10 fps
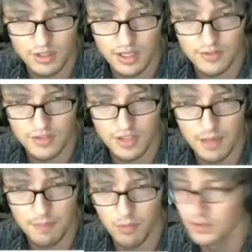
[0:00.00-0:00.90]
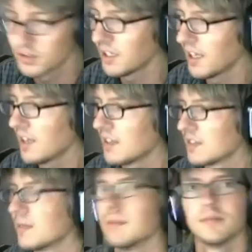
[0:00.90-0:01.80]
to give skateboards to
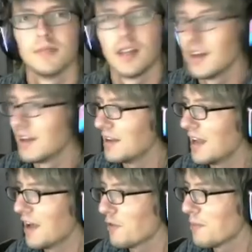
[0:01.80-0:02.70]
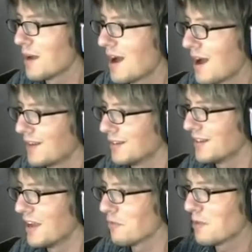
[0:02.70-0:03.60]
kids. Never mind.
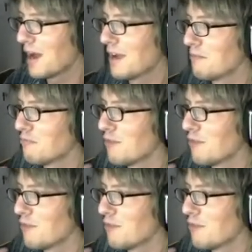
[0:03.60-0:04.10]
I